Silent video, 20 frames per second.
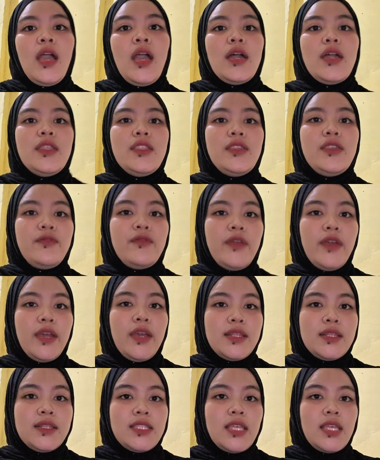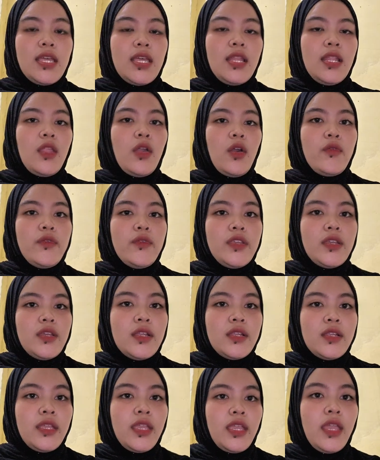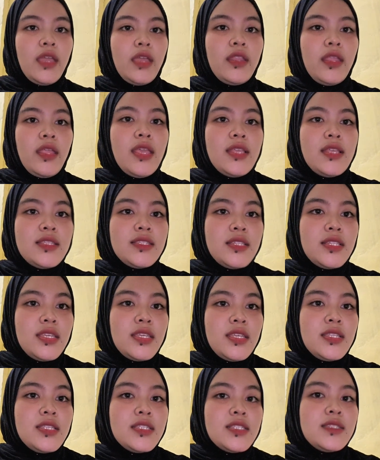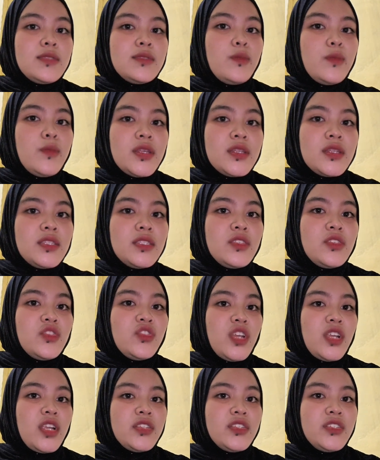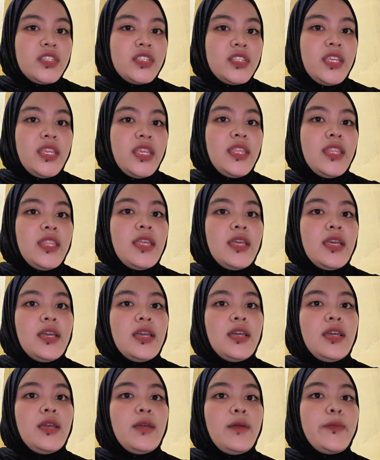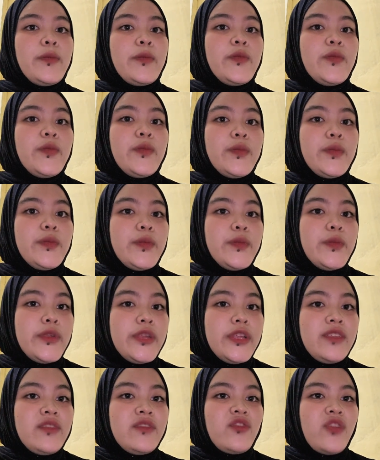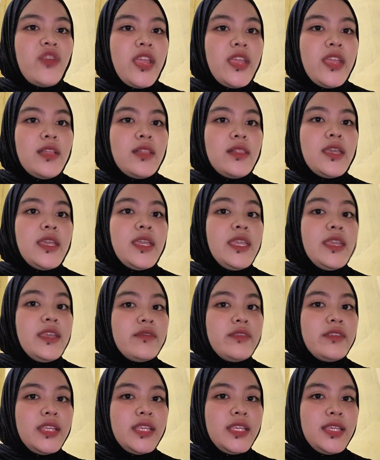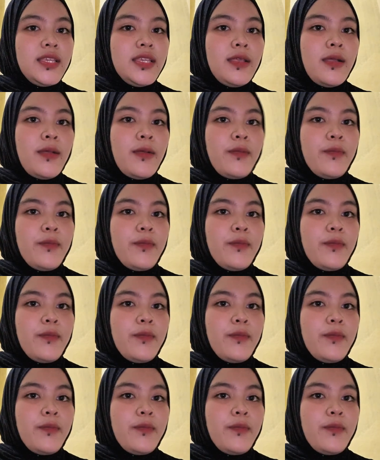A defense lawyer can easily dismiss the charges in a pre-trial hearing,